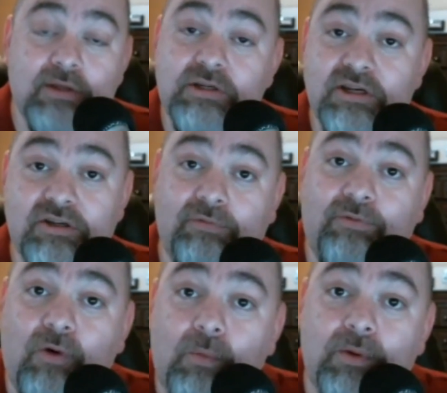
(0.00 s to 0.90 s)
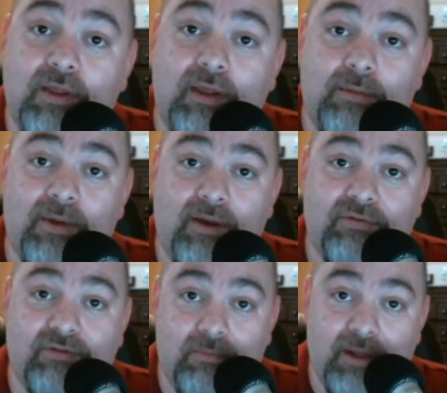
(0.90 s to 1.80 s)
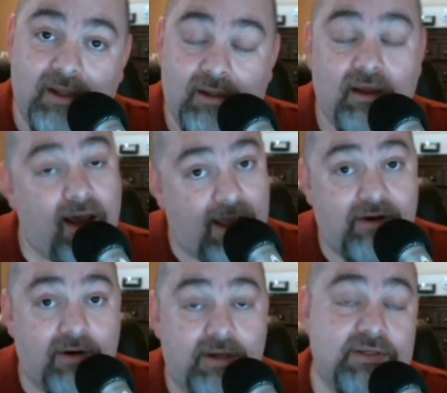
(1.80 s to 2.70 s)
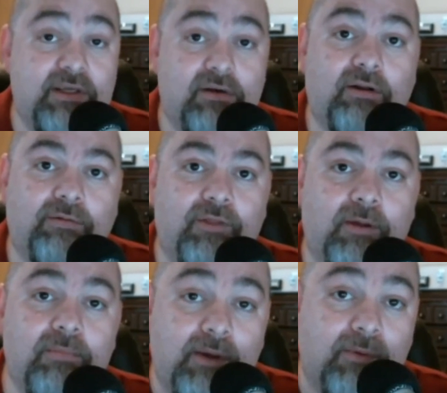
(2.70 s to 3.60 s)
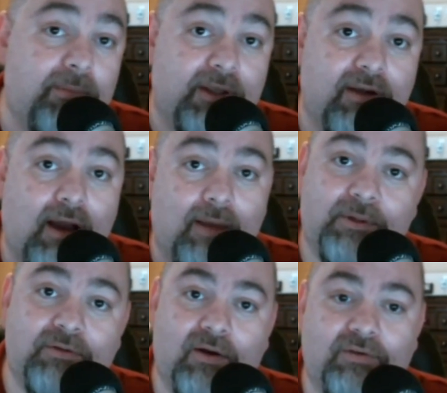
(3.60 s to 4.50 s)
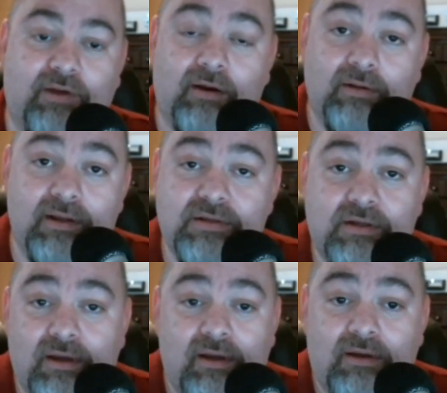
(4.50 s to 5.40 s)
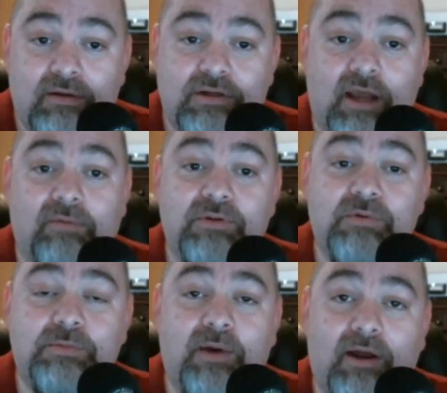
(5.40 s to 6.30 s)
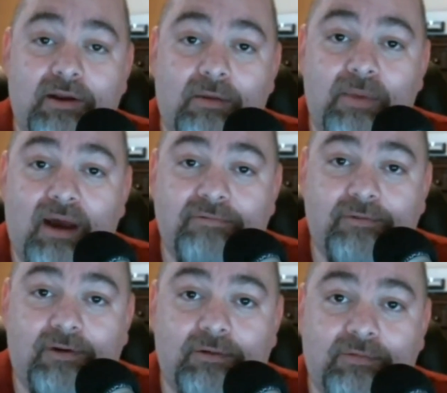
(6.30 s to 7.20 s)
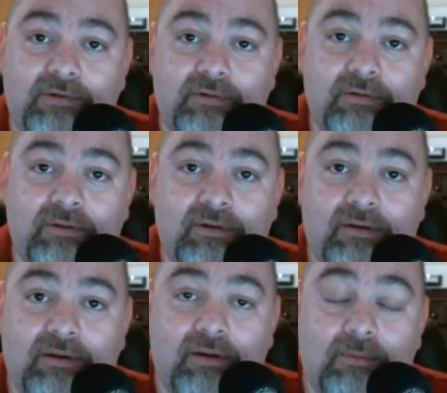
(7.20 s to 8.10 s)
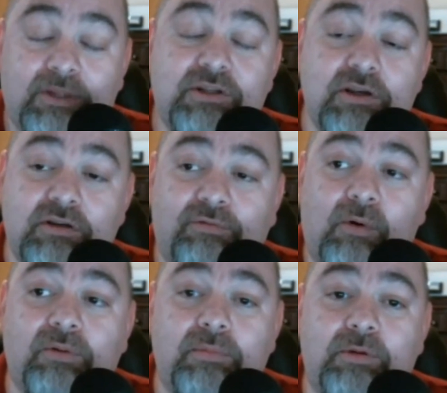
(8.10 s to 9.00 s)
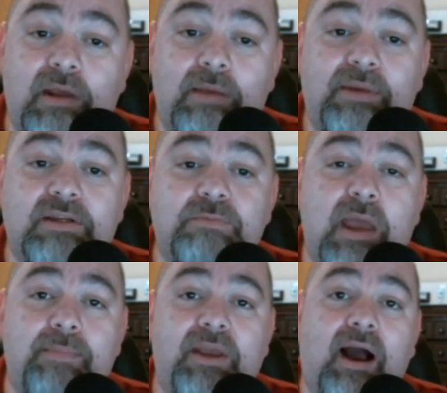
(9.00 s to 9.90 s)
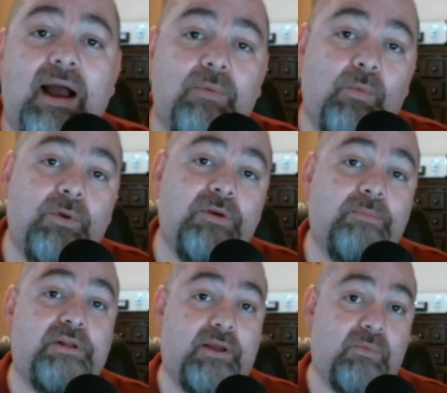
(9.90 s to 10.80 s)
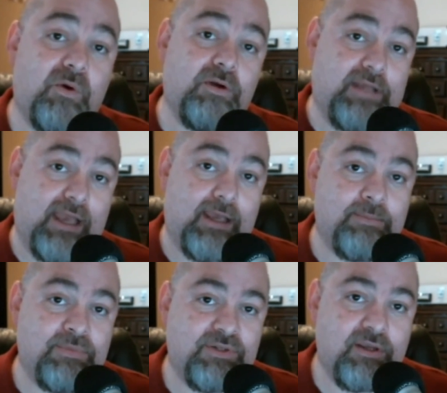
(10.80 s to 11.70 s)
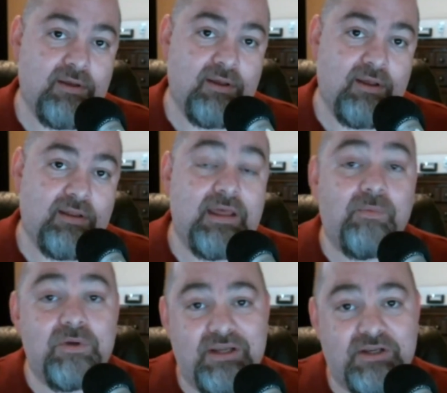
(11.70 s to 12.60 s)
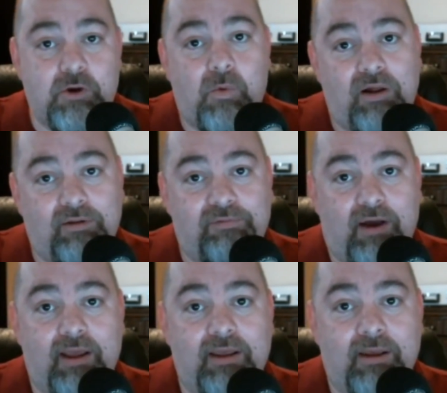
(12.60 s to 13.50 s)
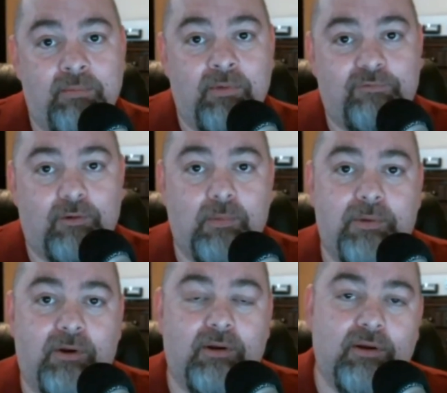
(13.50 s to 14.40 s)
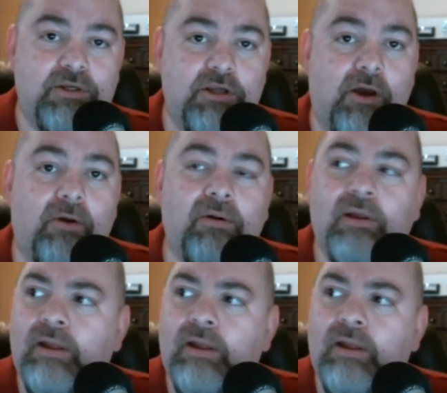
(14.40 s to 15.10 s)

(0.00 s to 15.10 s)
that she should forward the emails to me. I'd already seen all of them, they were being copied to our entire list. Jen was responding on behalf of all of us. But she should forward them to me because maybe I wouldn't play word games that would disqualify him from appearing on the show.